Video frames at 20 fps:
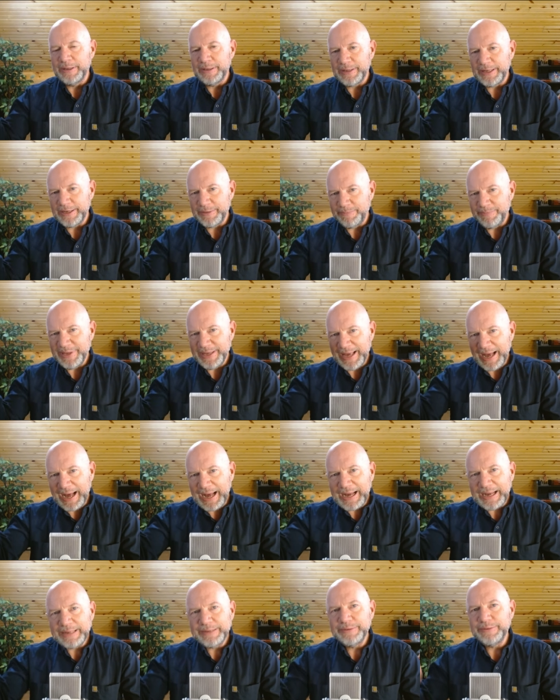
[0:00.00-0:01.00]
like
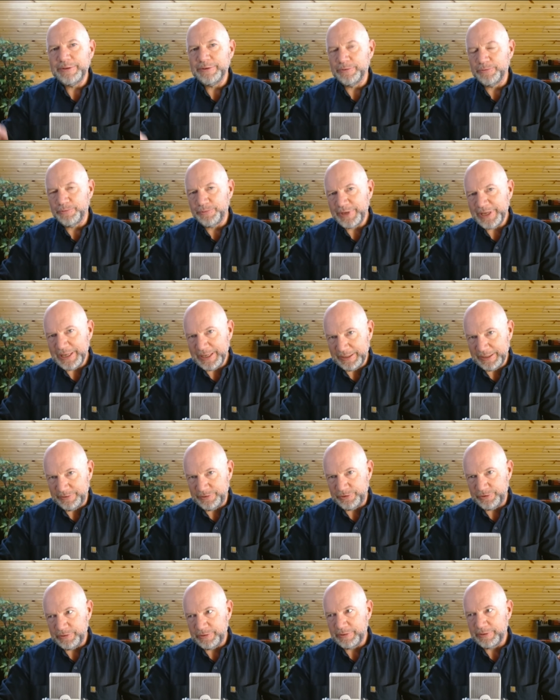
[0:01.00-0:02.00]
beyond the
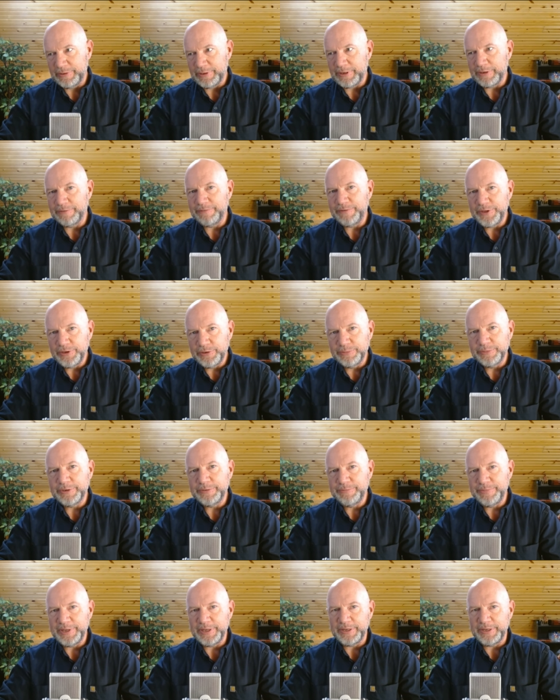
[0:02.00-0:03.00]
reach of
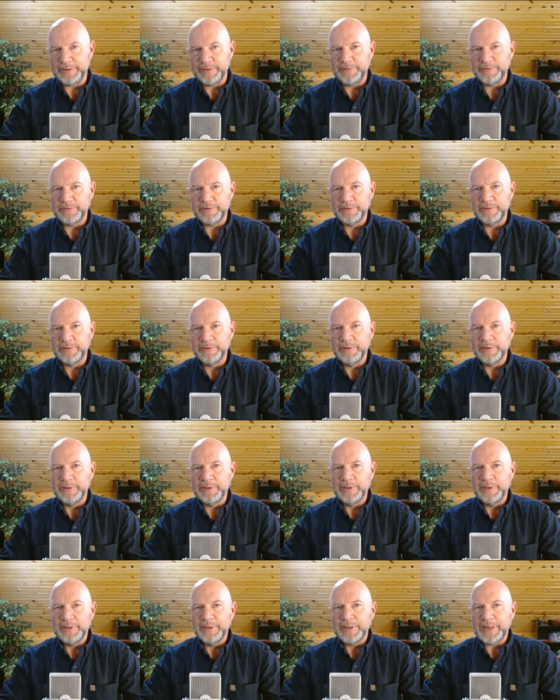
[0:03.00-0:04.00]
human beings.
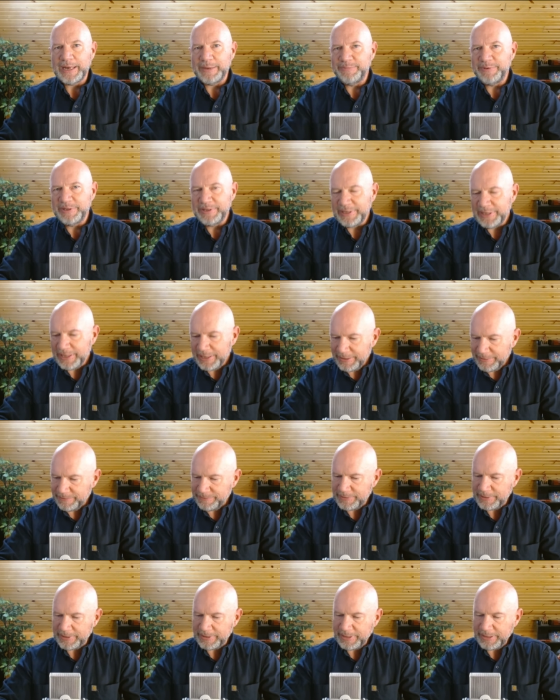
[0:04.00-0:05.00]
I
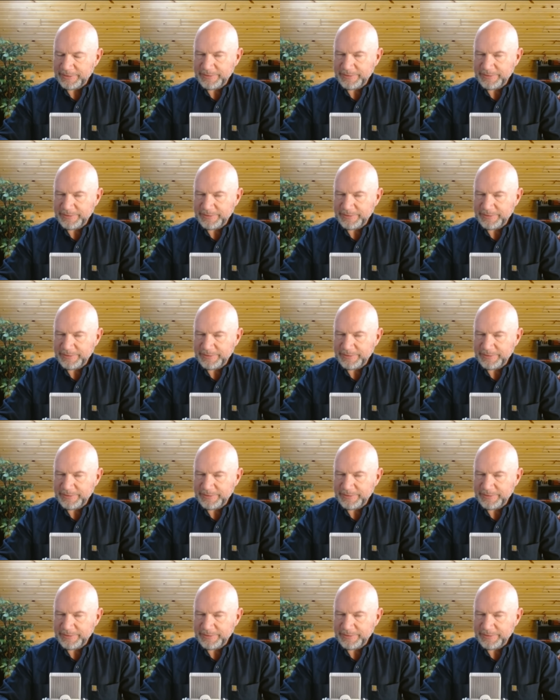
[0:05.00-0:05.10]
believed, and I